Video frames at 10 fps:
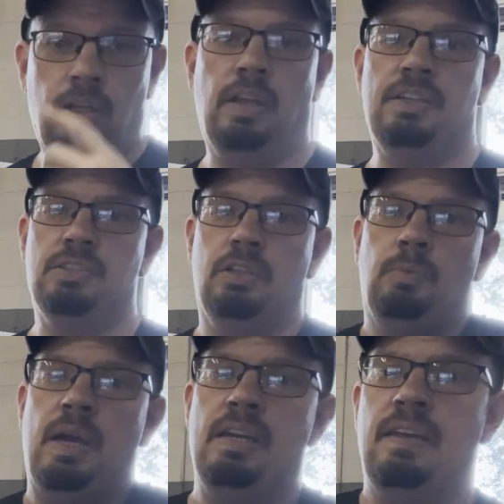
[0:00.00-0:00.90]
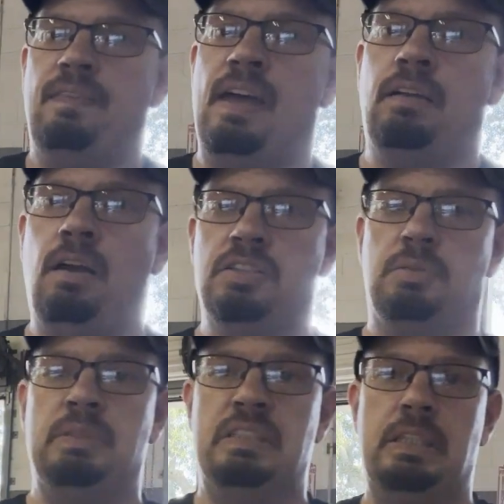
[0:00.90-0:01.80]
It's a good way to get that custom
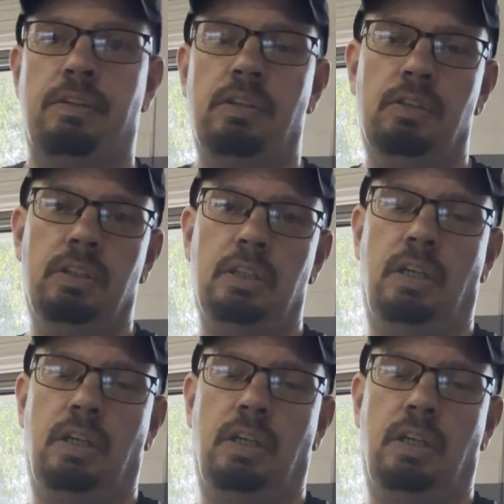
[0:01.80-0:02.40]
interior look